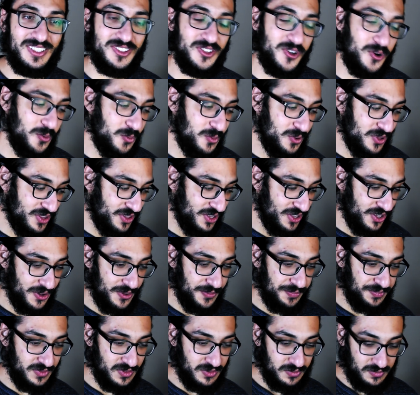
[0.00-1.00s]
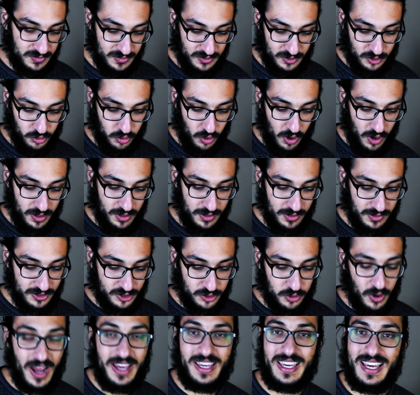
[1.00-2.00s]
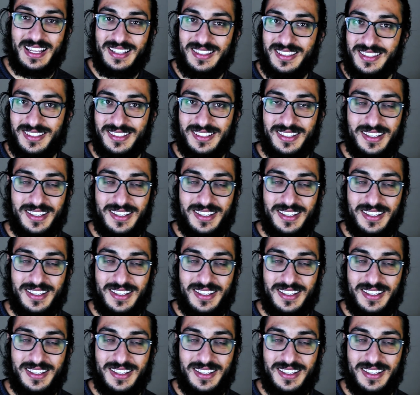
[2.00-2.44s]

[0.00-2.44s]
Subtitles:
you know, with the triads,